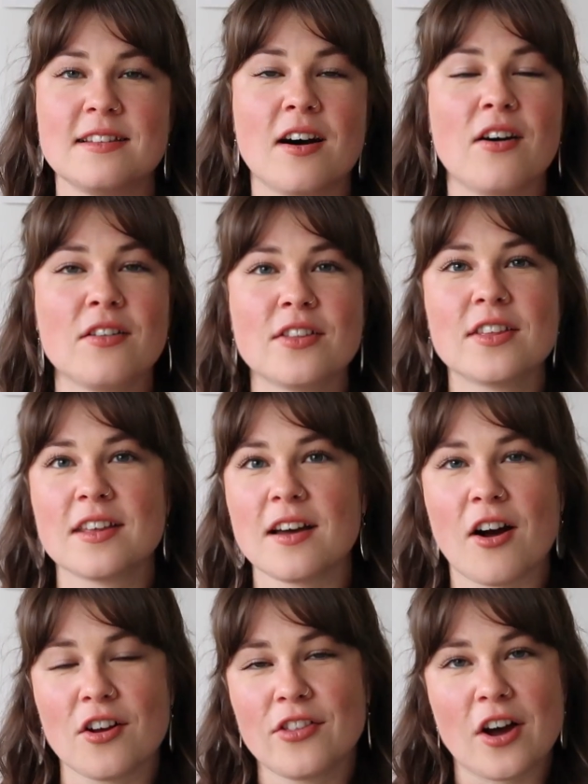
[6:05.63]
all
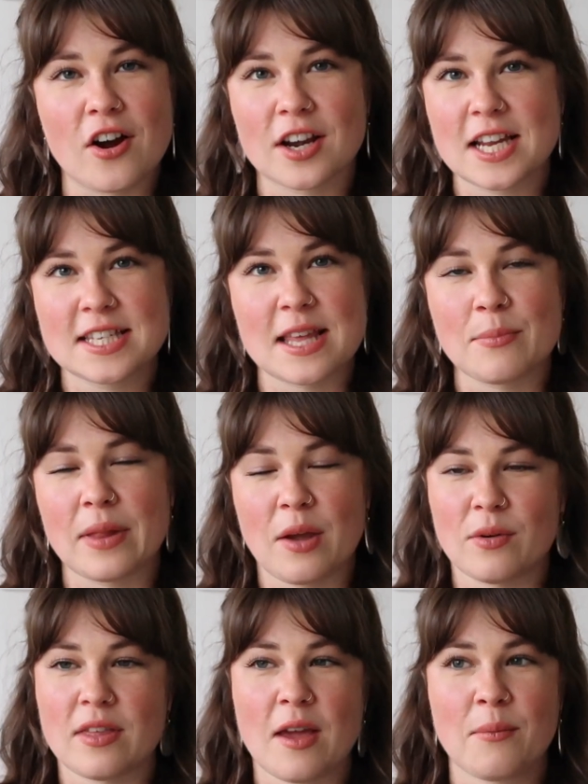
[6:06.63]
the artists that play
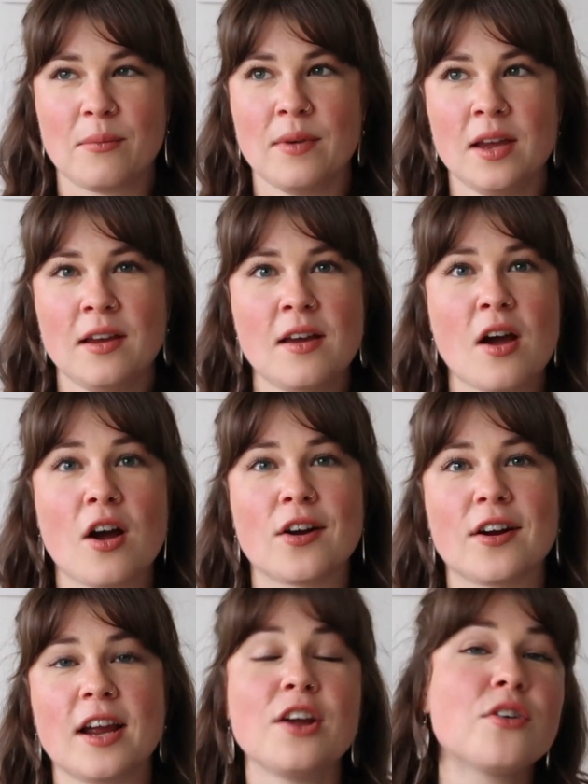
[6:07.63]
with him
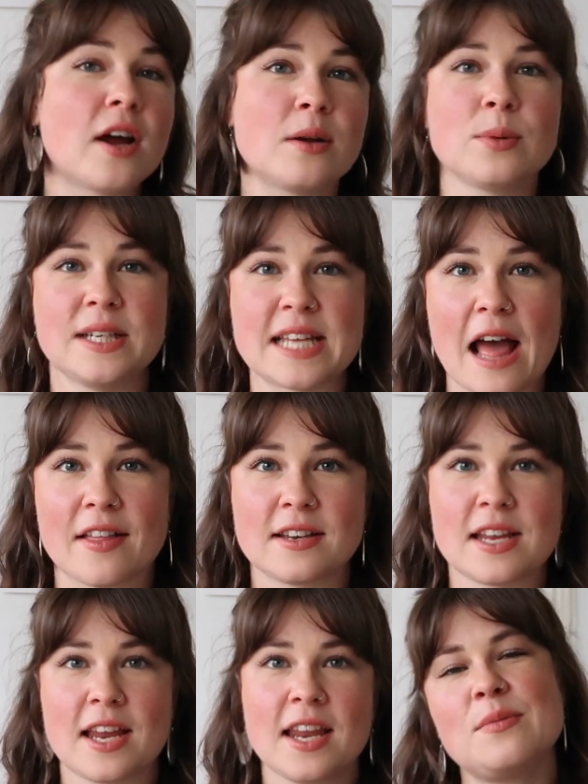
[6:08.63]
are incredibly talented.